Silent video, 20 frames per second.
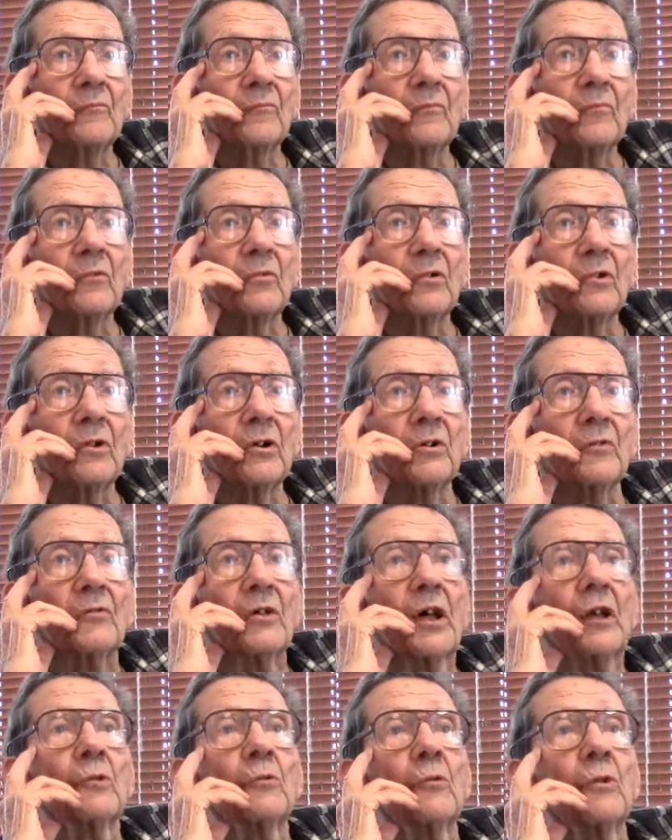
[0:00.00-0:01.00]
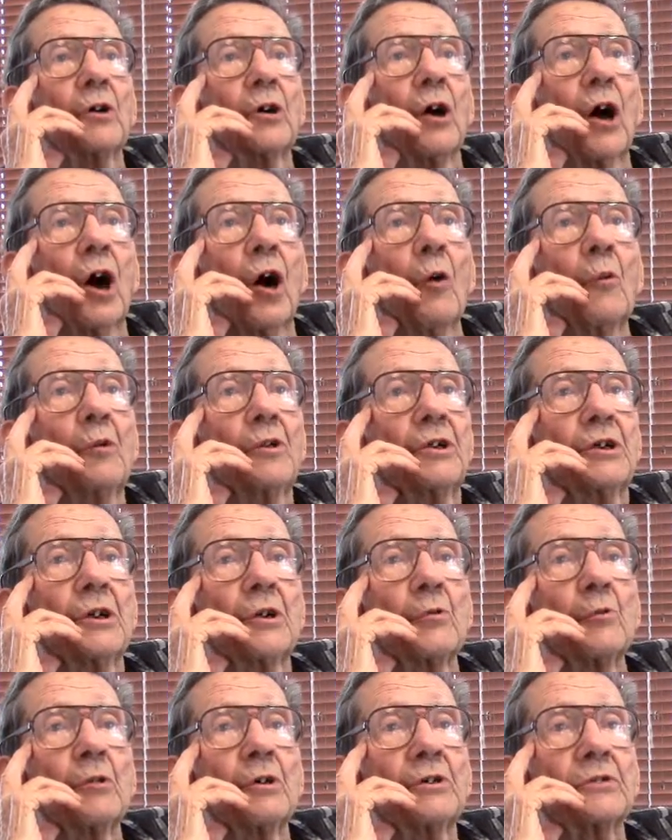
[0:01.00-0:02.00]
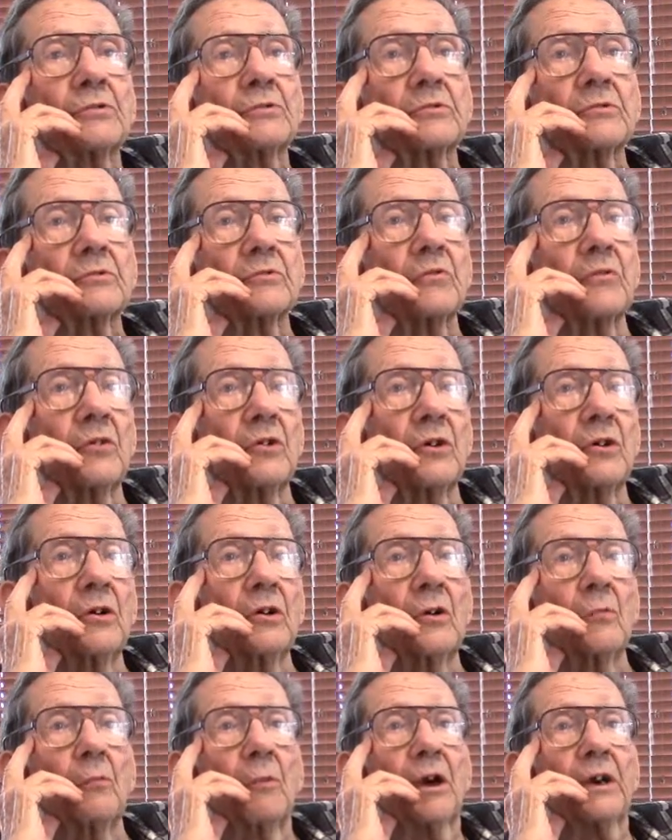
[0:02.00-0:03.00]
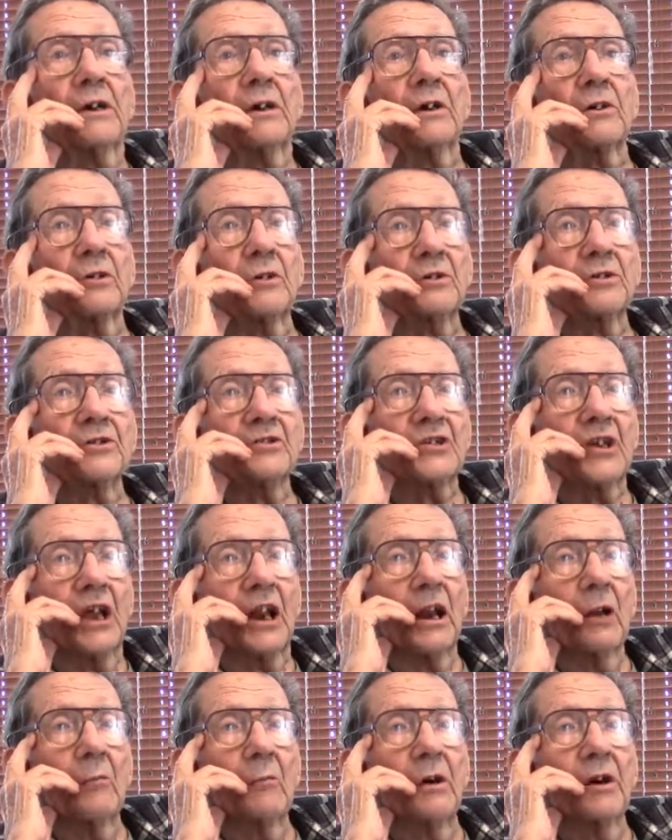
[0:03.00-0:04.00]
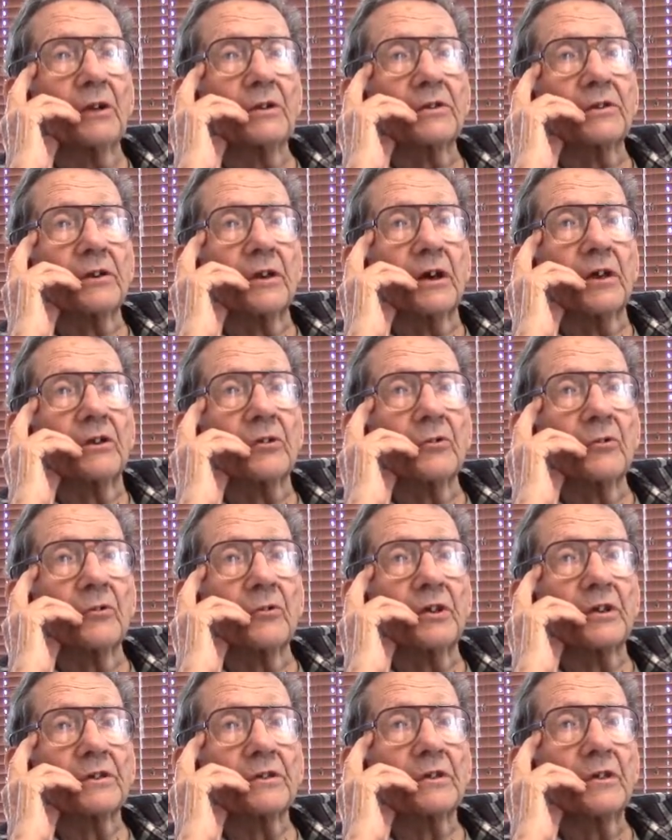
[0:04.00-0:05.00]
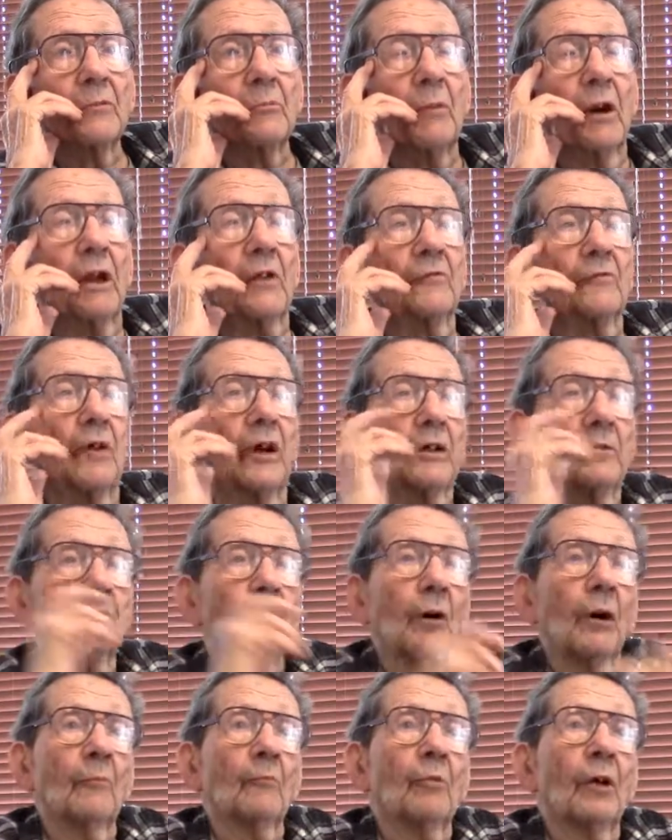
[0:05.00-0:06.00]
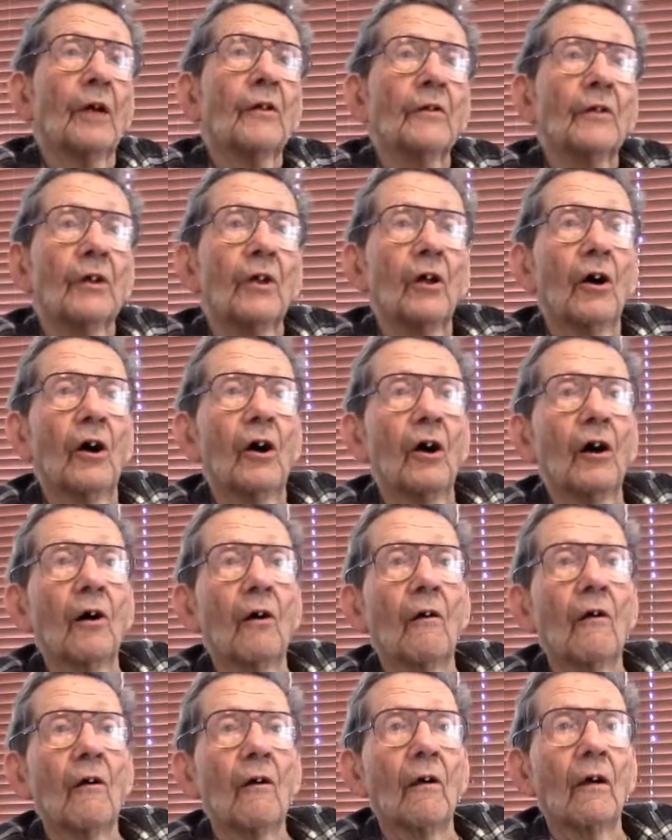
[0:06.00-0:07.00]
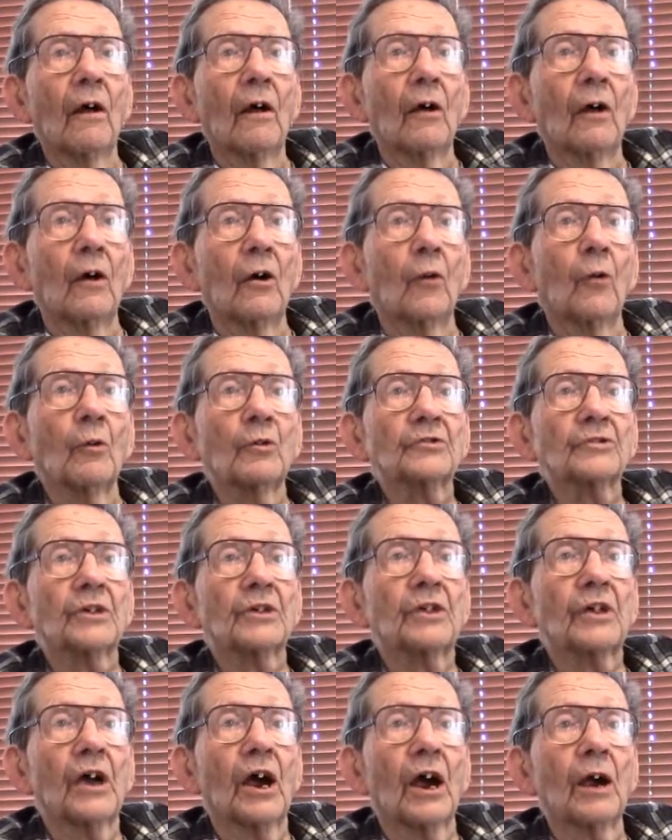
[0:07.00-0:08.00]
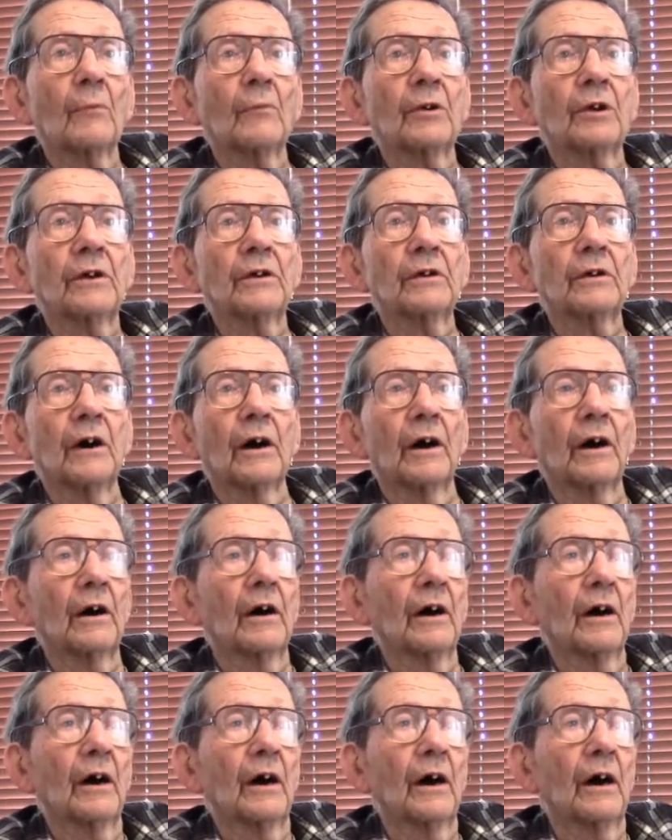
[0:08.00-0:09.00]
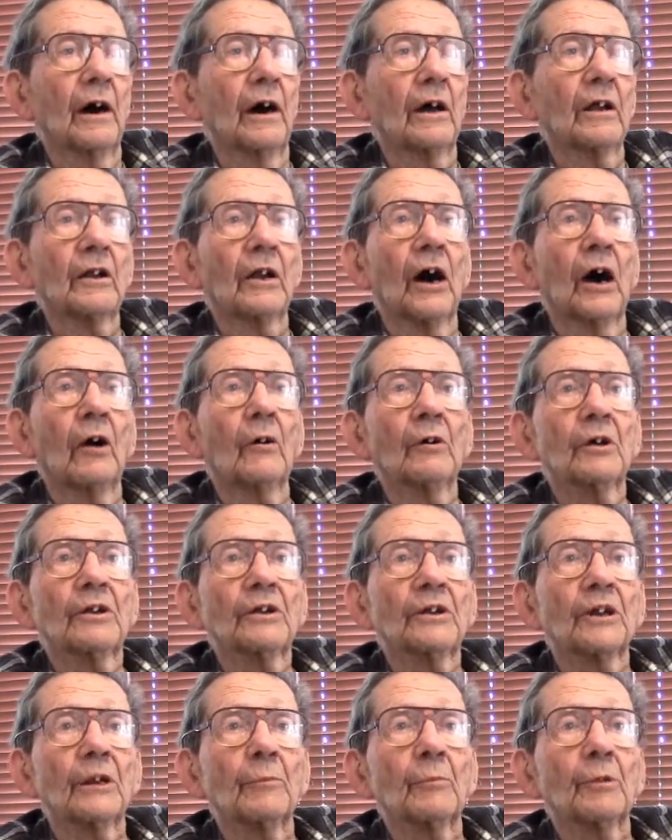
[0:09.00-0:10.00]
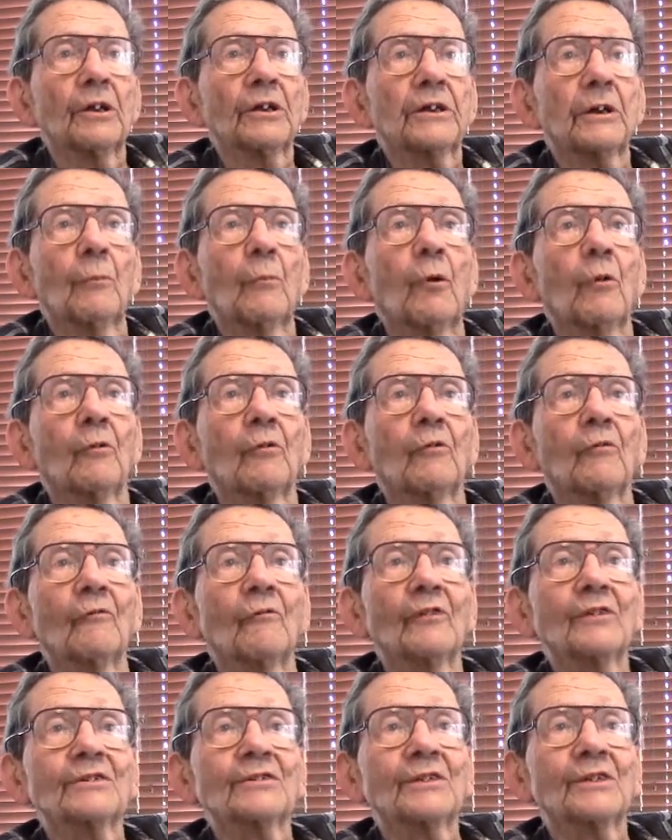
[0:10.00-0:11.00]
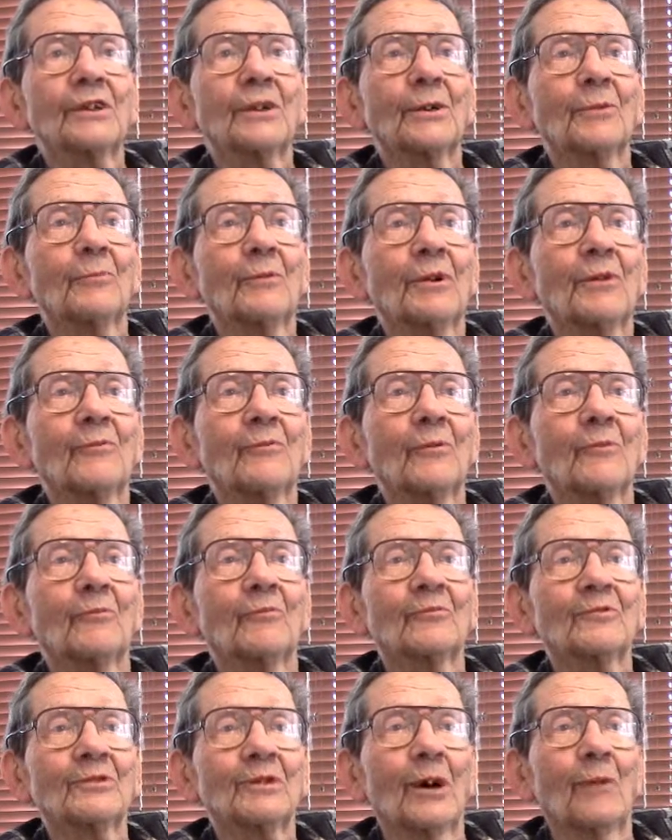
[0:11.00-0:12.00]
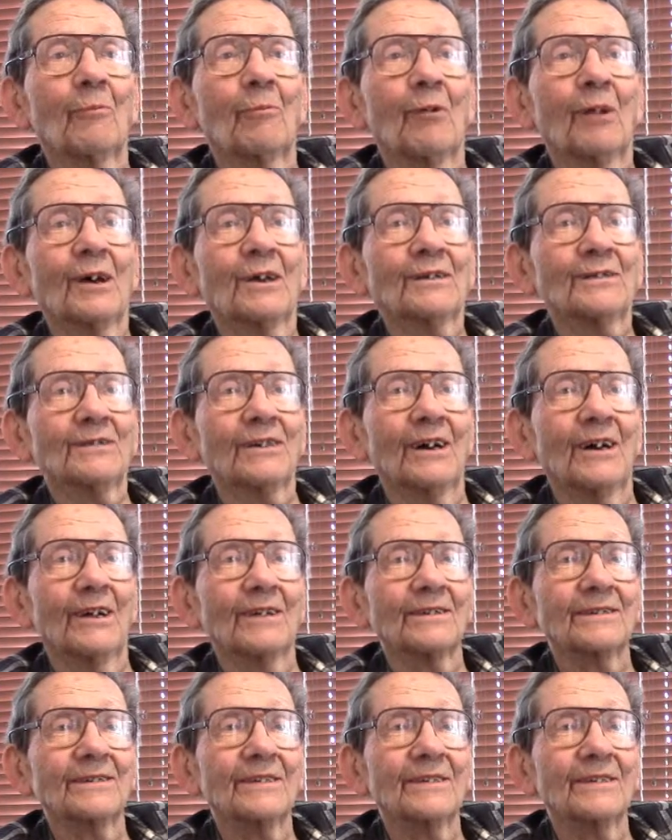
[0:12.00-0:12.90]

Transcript: Then all we did was make a good settlement and do this. Matter of fact, my brother-in-law, who was in the Army, I don't know how he did it, but he came over and visited me from someplace else.